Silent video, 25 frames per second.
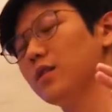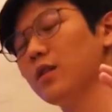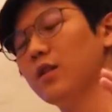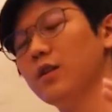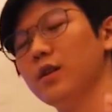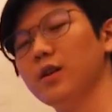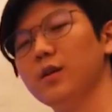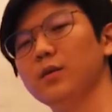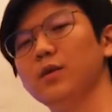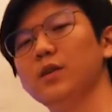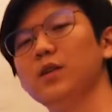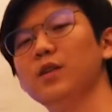
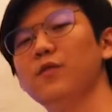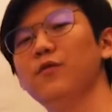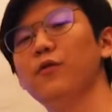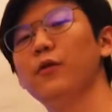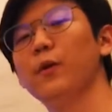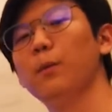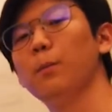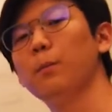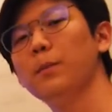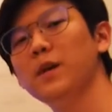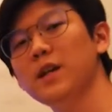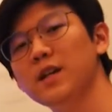during
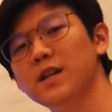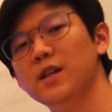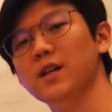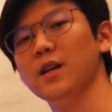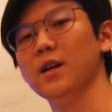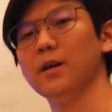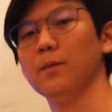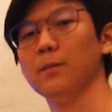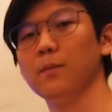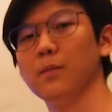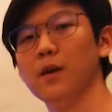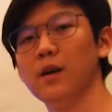different
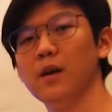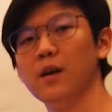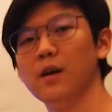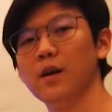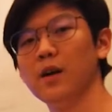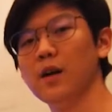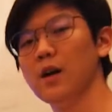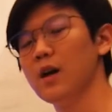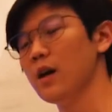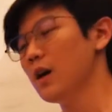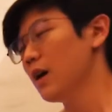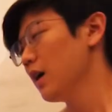medium,
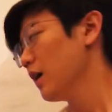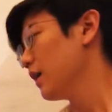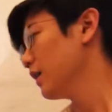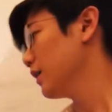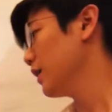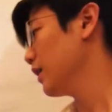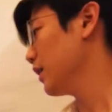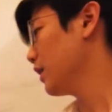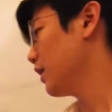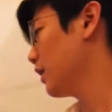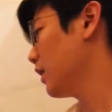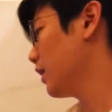
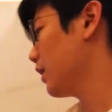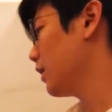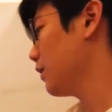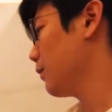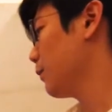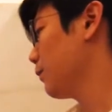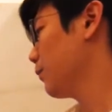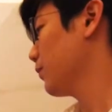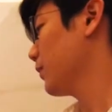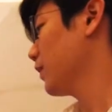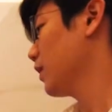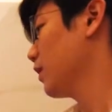the
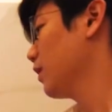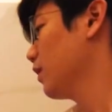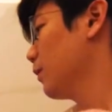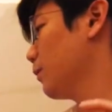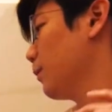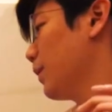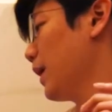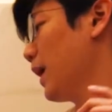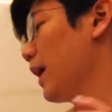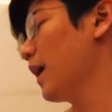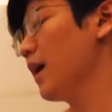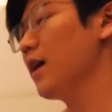
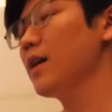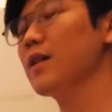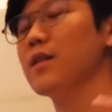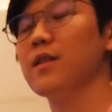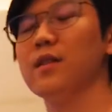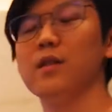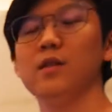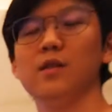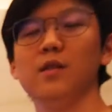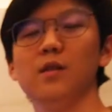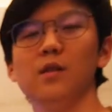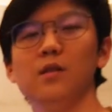
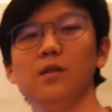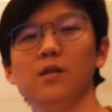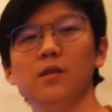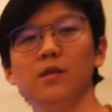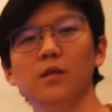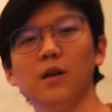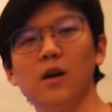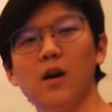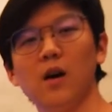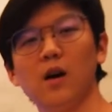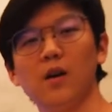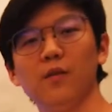path
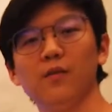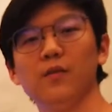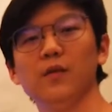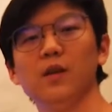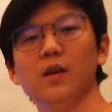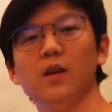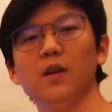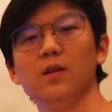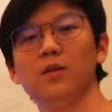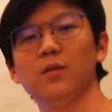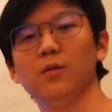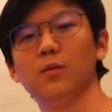of
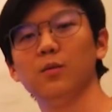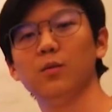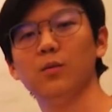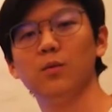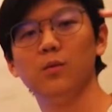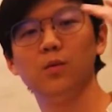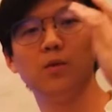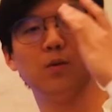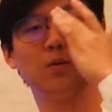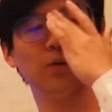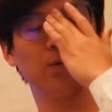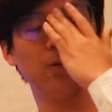the
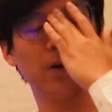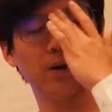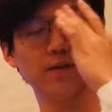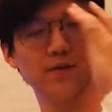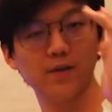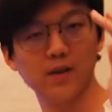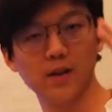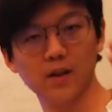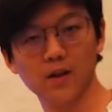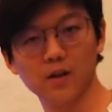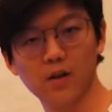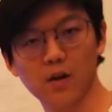wave
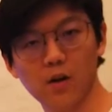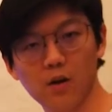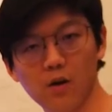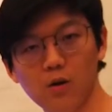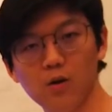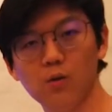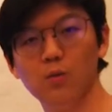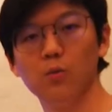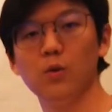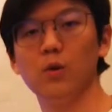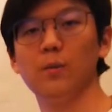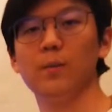
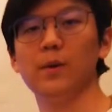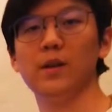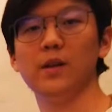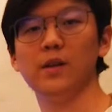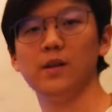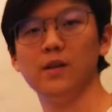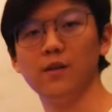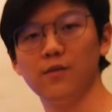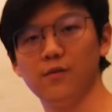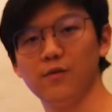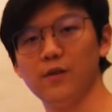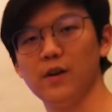signal will be
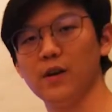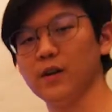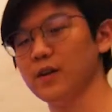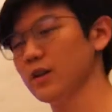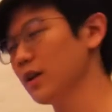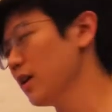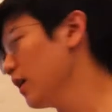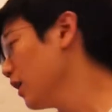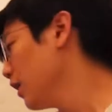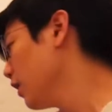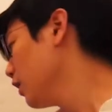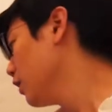different.
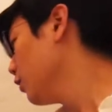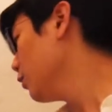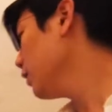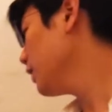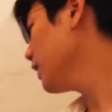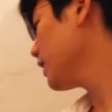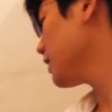We